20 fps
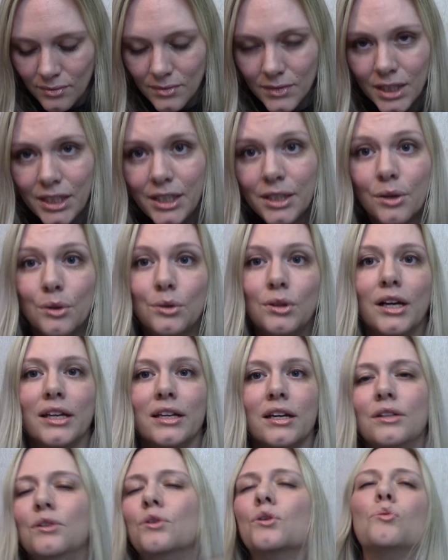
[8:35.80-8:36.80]
you know, like
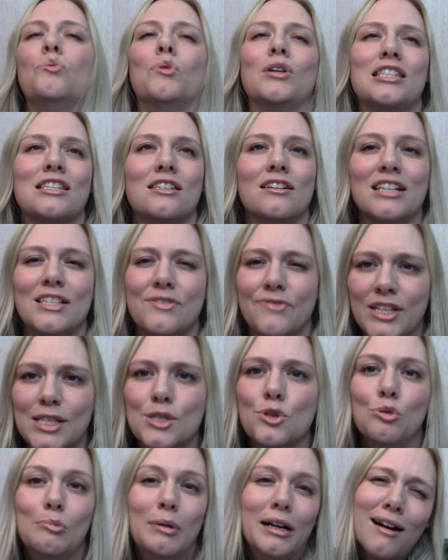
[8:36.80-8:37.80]
a, not a one size fits
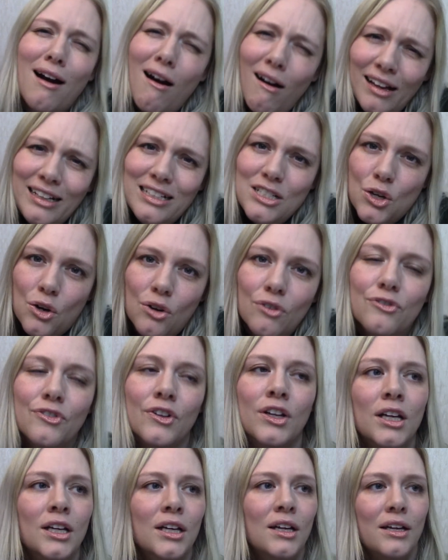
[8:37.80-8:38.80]
all, but kind of,
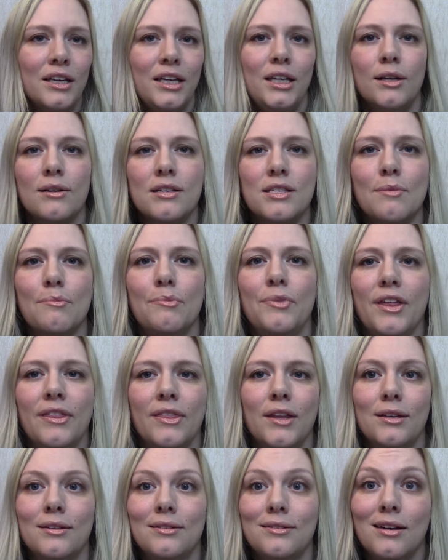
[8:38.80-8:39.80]
you know, something
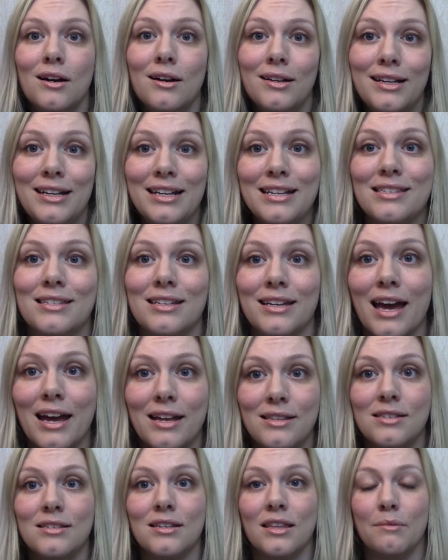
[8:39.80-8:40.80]
that kind of needs to
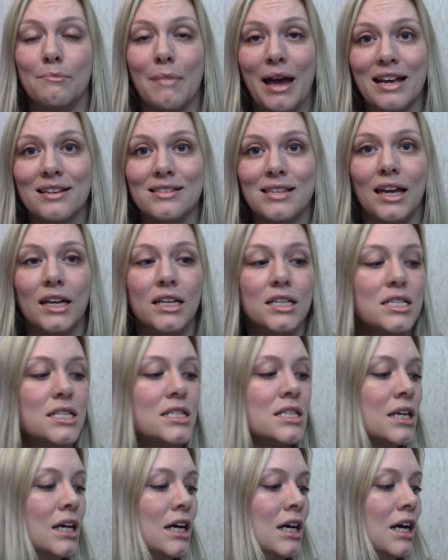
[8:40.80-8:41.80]
cater to the
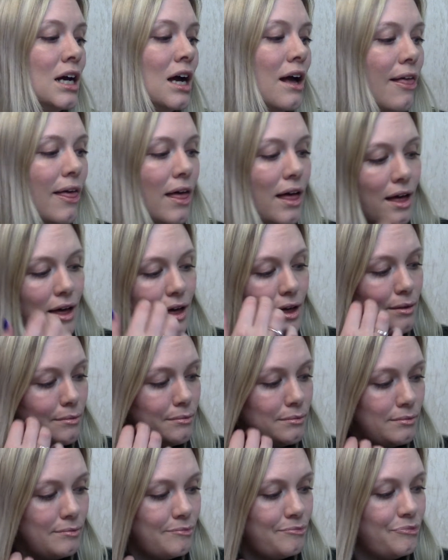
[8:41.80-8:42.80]
masses,
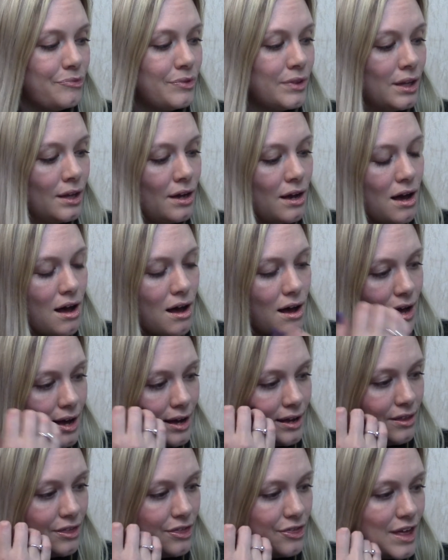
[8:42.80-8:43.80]
I
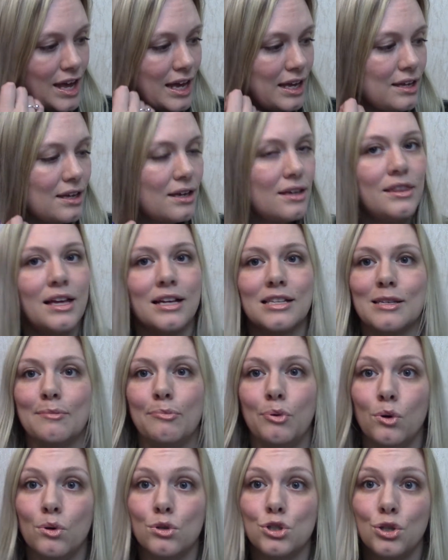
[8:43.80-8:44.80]
think that's a
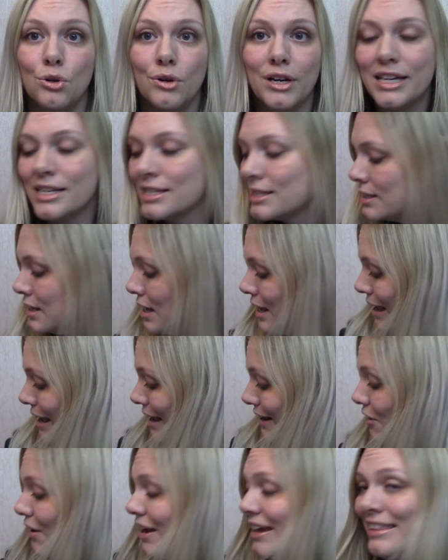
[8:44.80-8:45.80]
poor choice.
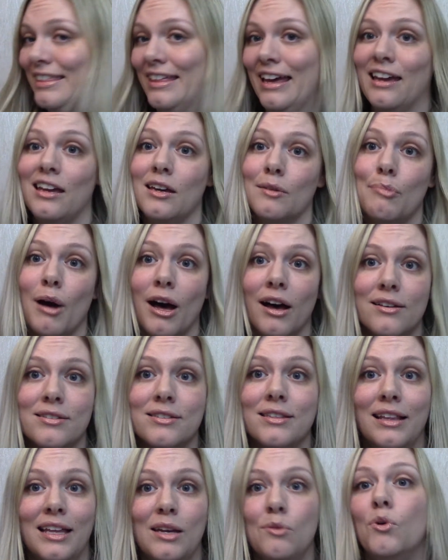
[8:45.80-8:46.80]
And I think
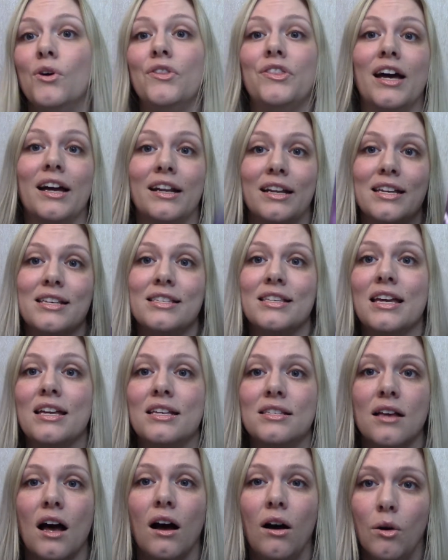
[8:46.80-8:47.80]
personally what that
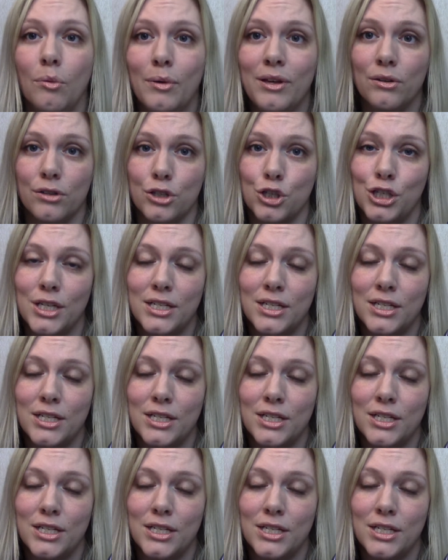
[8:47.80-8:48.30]
is, oh, we got a shit